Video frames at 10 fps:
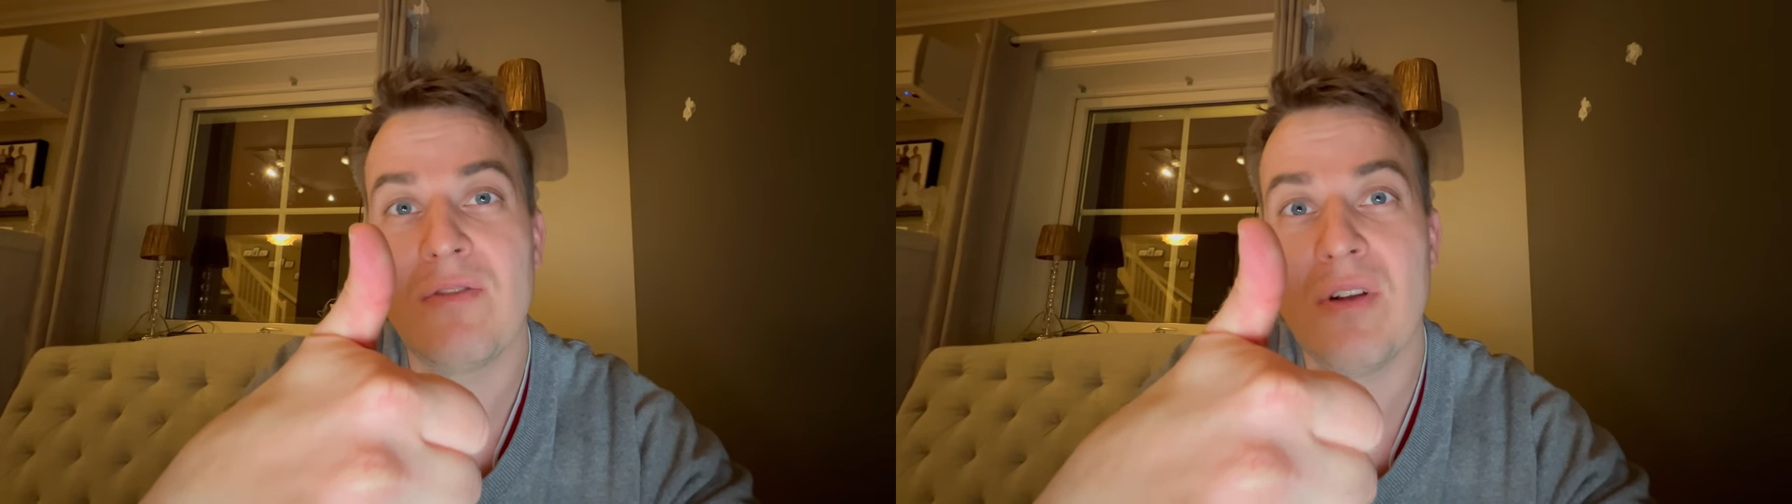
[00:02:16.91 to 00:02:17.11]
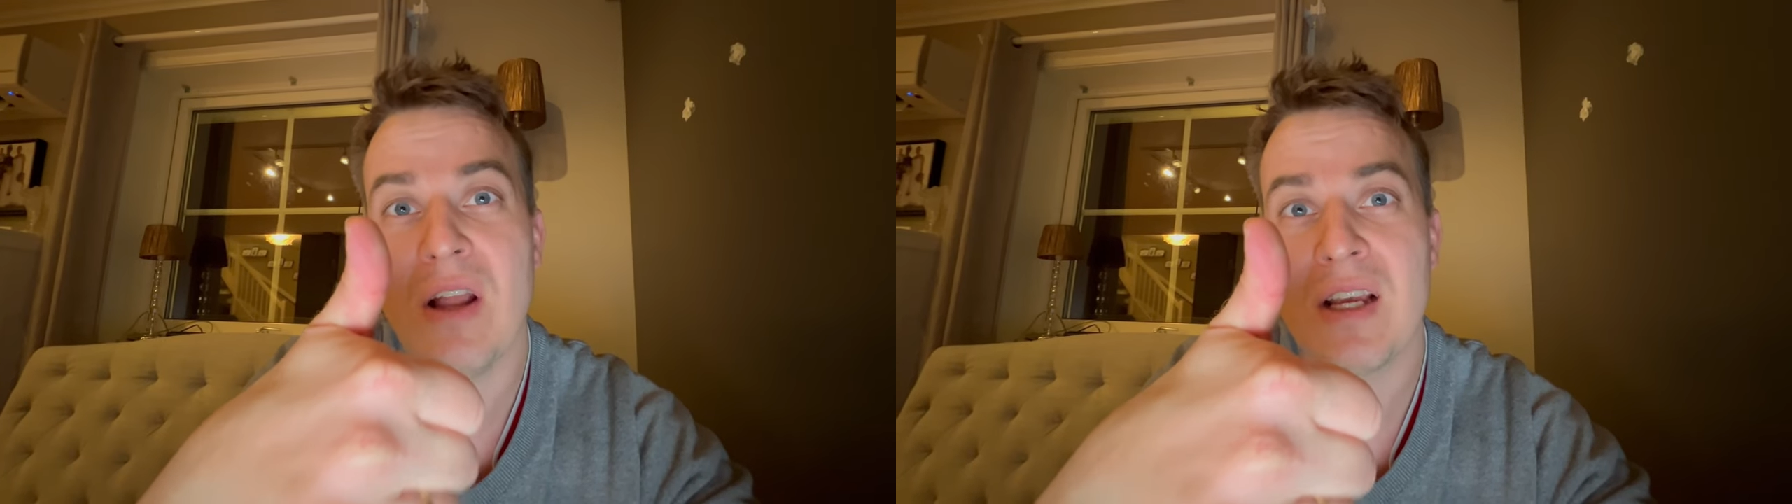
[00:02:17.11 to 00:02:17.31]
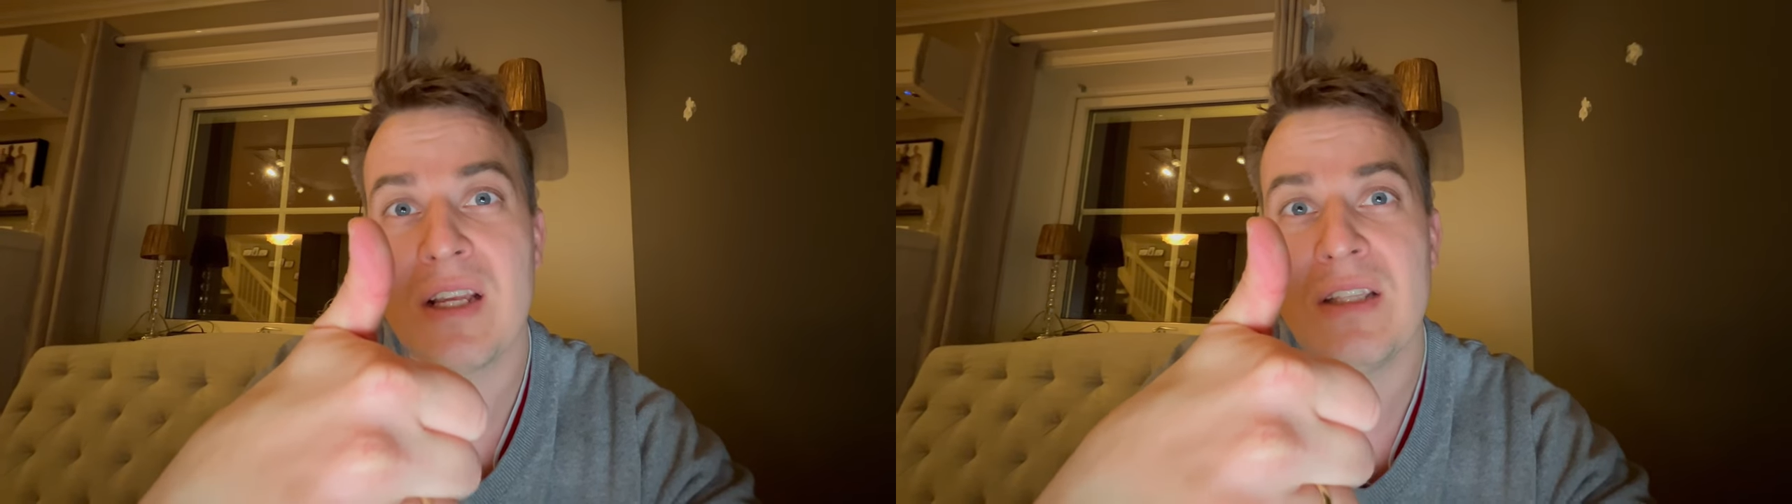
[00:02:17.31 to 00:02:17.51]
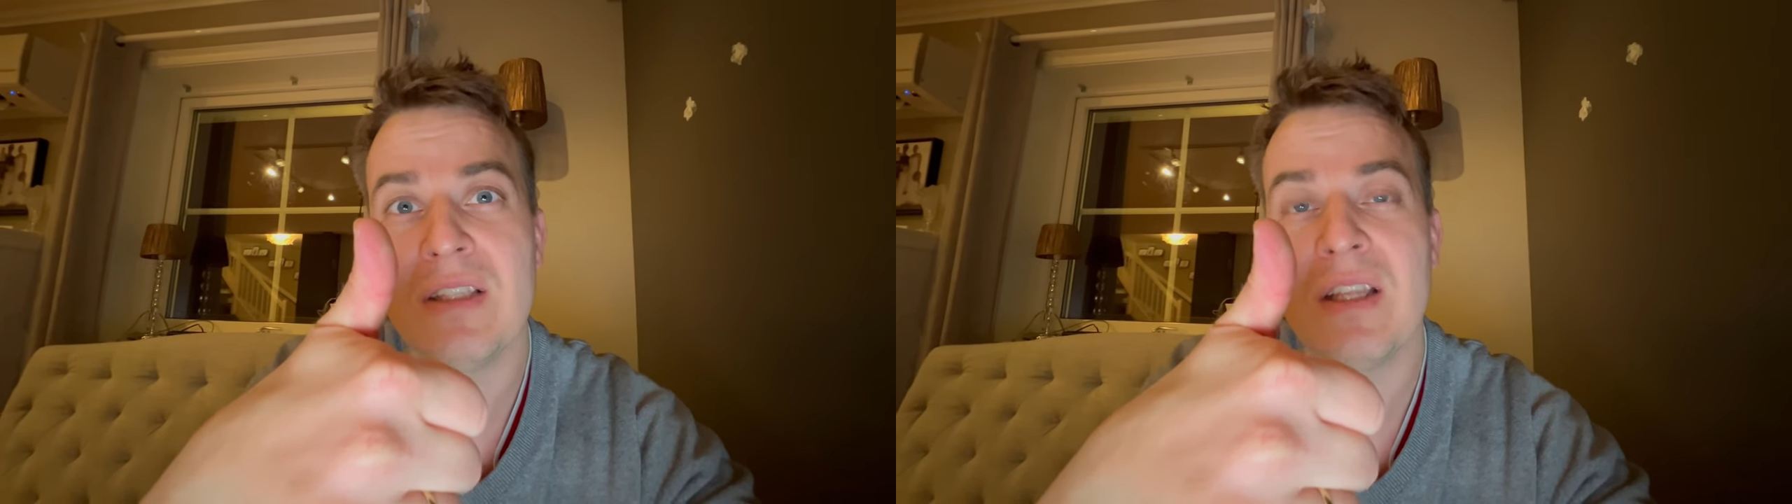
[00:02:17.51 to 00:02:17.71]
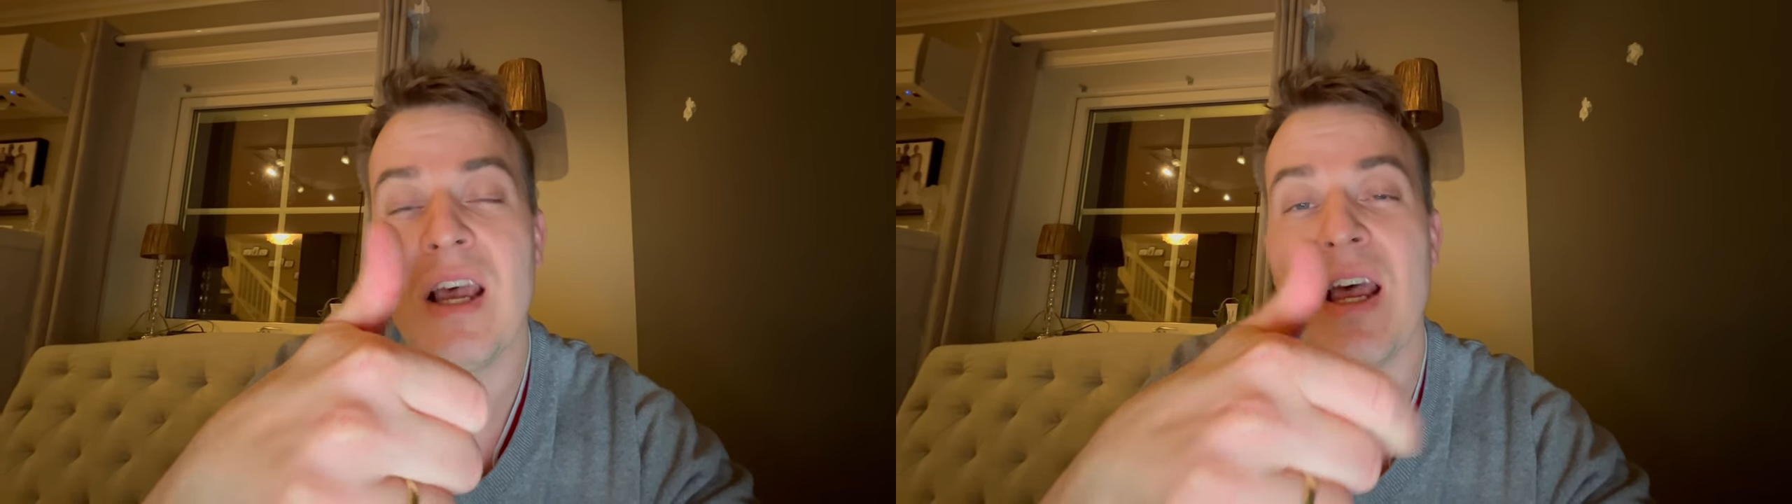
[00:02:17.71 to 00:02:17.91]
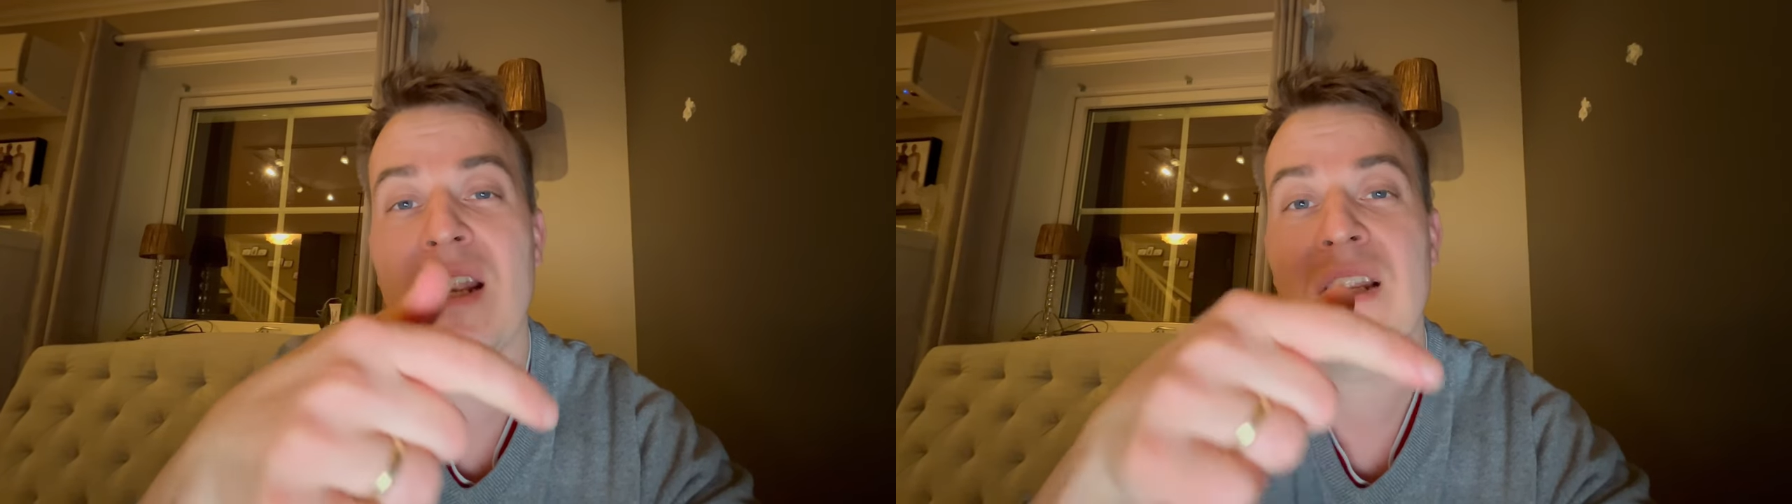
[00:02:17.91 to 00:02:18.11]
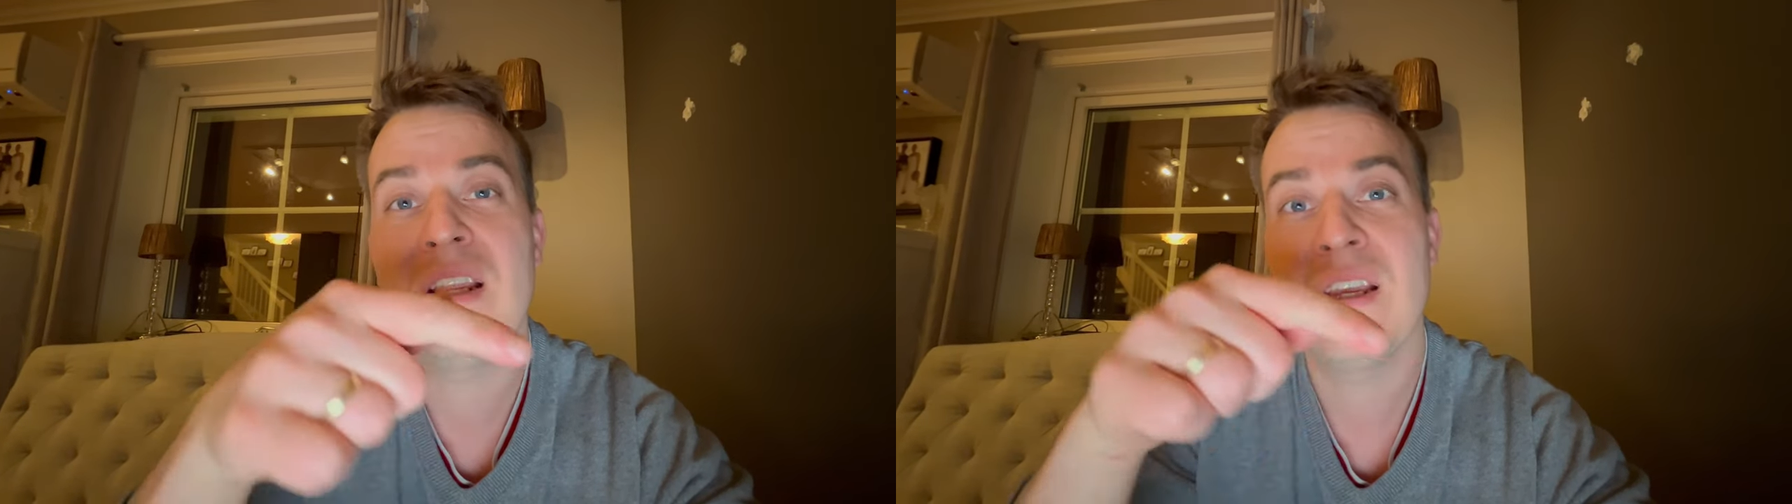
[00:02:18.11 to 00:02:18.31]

you like it and